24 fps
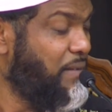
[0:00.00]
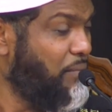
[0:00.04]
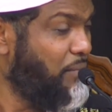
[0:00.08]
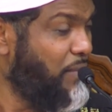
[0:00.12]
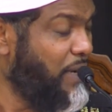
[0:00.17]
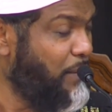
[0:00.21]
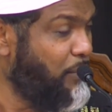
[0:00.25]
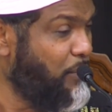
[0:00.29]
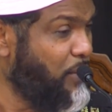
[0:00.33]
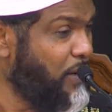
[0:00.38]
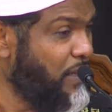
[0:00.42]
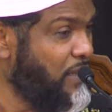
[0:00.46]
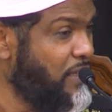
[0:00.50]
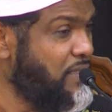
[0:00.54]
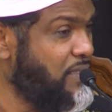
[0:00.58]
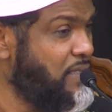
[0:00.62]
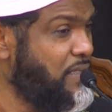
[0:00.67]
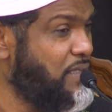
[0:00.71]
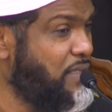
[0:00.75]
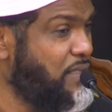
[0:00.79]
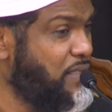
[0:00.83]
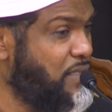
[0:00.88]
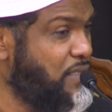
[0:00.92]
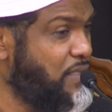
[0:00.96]
My brothers
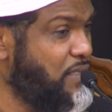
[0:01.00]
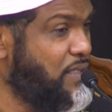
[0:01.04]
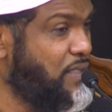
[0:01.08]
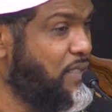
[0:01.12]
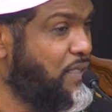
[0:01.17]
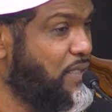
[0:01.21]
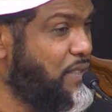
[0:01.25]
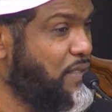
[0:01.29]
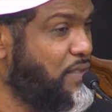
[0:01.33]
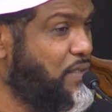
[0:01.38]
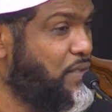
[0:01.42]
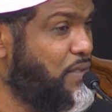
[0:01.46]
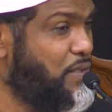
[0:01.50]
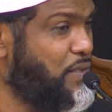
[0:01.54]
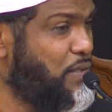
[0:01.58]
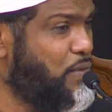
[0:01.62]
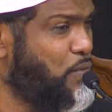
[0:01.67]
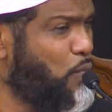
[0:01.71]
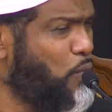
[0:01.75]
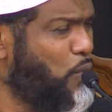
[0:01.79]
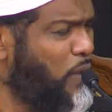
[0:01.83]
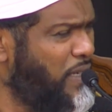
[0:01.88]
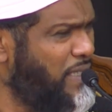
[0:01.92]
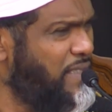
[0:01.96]
and sisters,
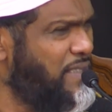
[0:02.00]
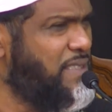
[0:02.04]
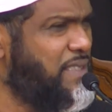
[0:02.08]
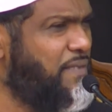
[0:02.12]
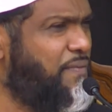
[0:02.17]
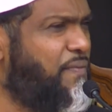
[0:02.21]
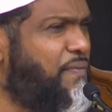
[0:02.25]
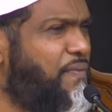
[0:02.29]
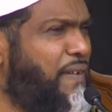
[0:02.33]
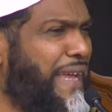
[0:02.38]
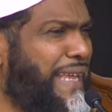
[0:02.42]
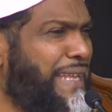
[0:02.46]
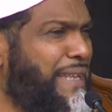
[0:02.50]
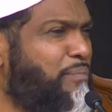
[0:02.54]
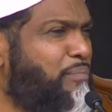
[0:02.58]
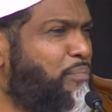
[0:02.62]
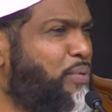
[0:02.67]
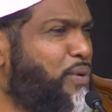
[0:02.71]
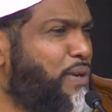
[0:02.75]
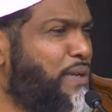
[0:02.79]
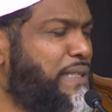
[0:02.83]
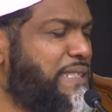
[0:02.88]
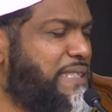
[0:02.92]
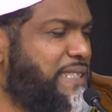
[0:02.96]
what is the fine
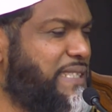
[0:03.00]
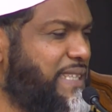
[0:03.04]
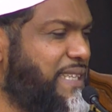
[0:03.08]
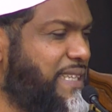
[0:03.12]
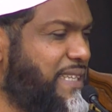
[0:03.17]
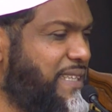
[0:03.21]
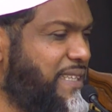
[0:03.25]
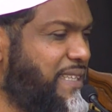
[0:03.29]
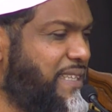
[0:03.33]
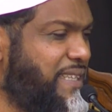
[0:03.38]
point here?